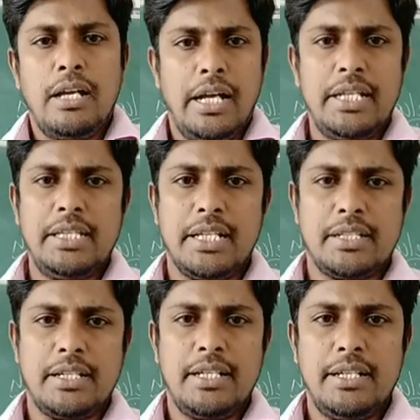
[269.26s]
in that,
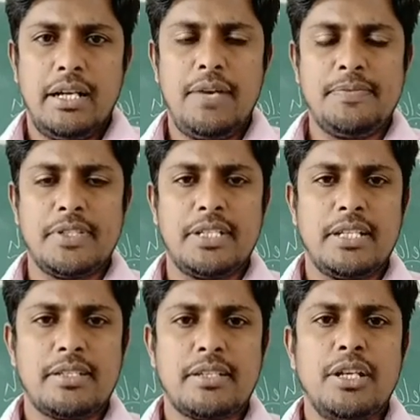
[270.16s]
after
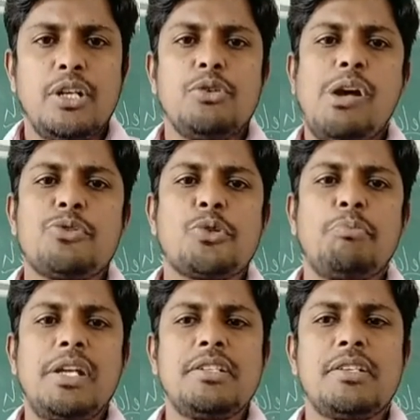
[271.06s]
this, you have to
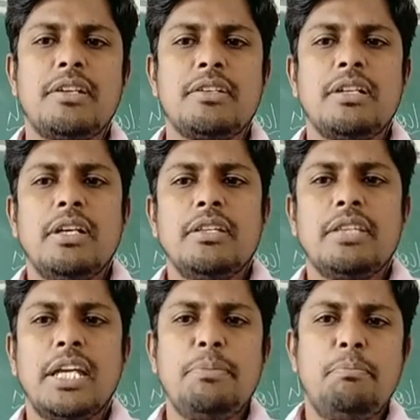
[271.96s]
mention
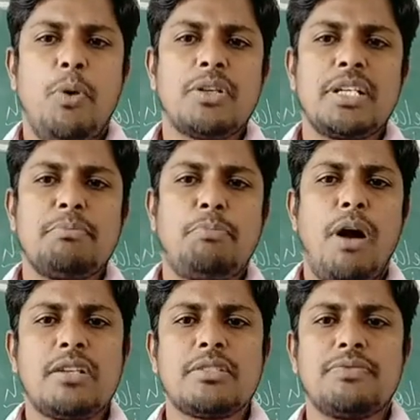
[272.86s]
the important
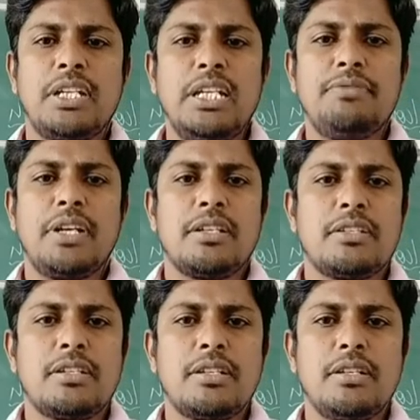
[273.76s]
parts of the
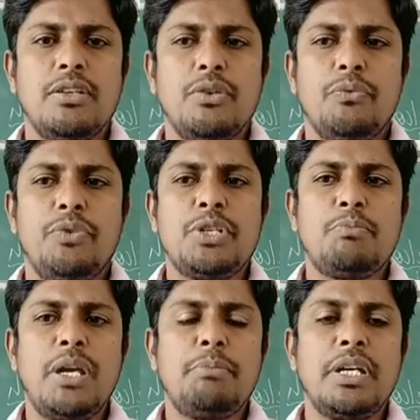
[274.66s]
event, which
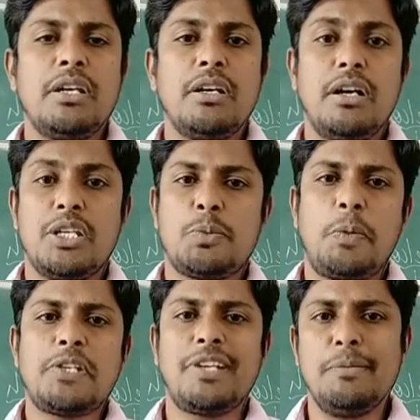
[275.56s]
may be of
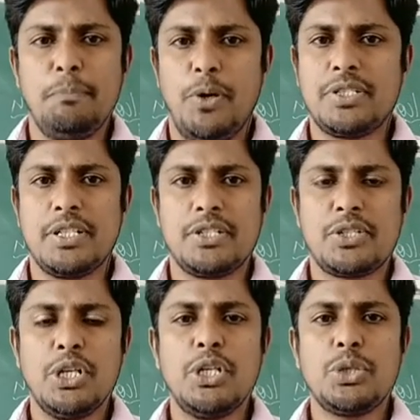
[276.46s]
special importance
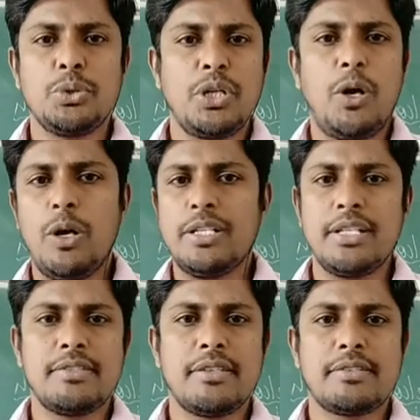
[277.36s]
to the
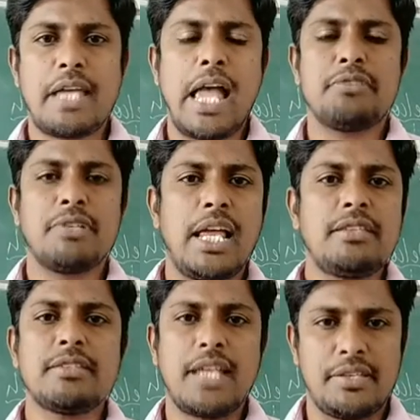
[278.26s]
audiences as well
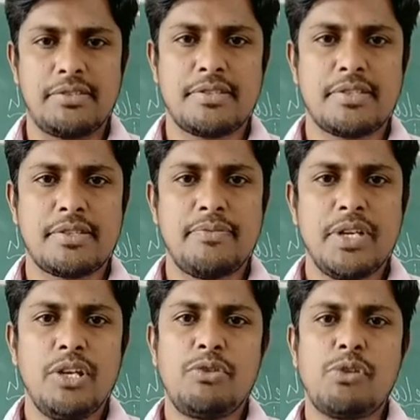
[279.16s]
as
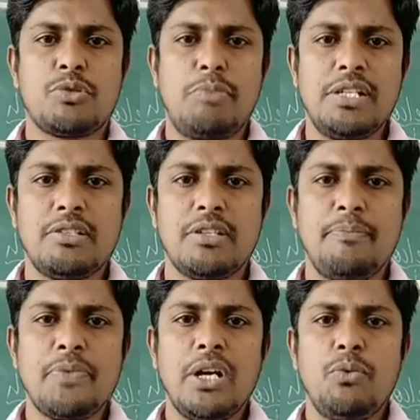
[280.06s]
guests. You have to mention
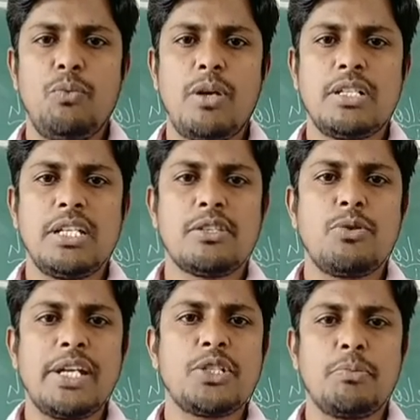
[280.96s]
what is
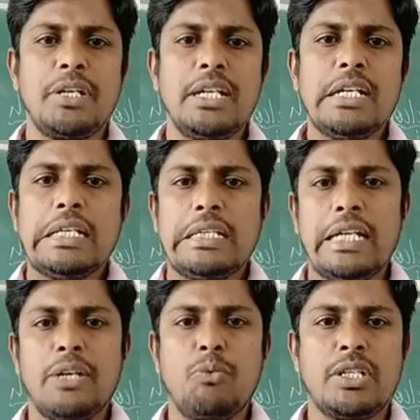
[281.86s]
going to be
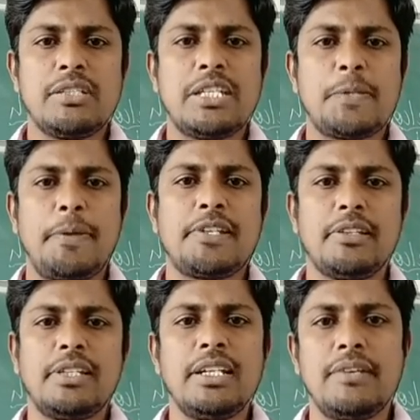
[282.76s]
there, what is the special
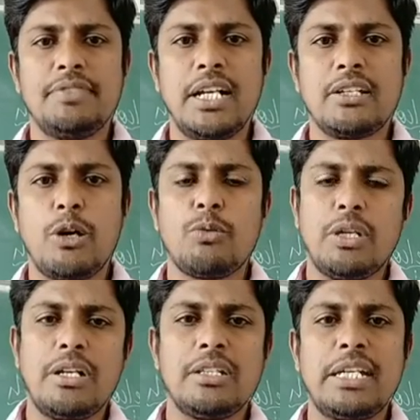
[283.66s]
thing of that, or
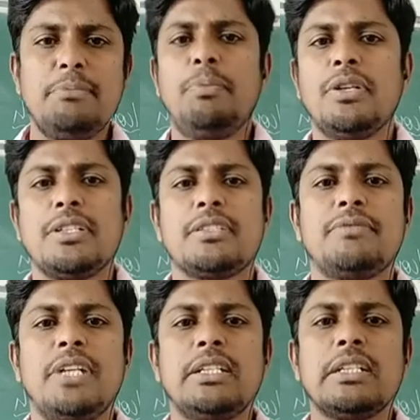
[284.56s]
what are the importance of
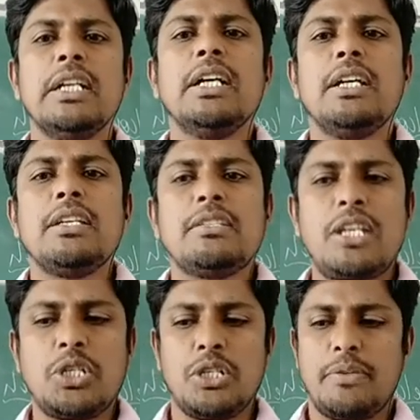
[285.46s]
that
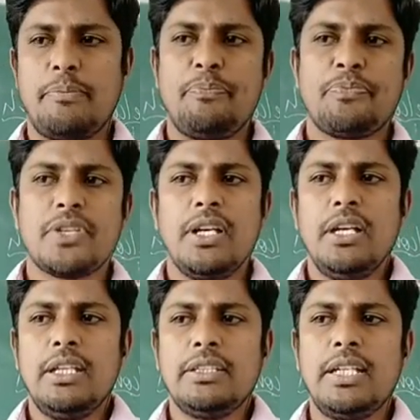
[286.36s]
session.
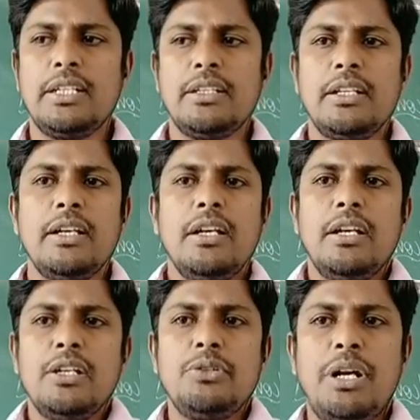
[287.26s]
Then,
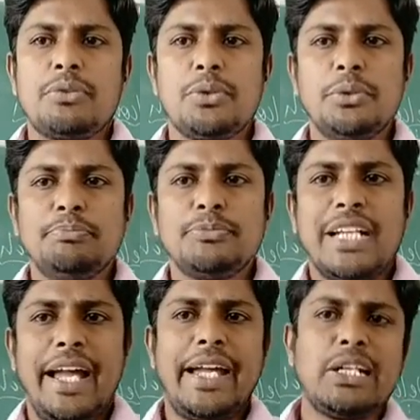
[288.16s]
you have
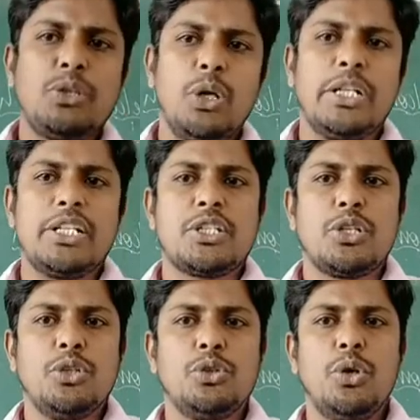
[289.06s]
to acknowledge
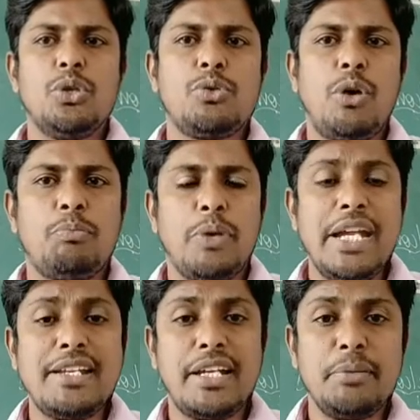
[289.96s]
those who have
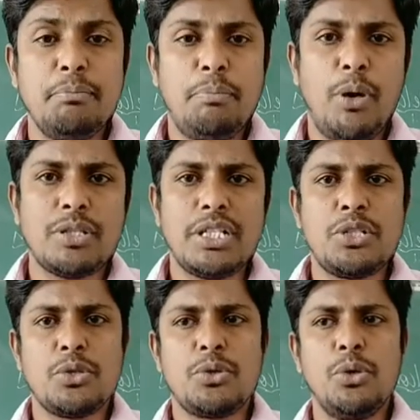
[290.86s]
played an important
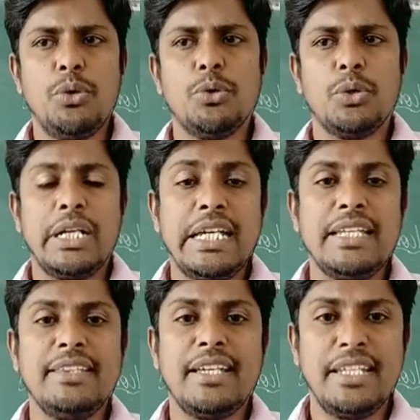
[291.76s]
role
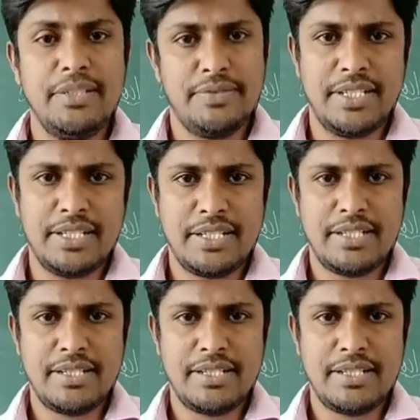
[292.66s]
in the event.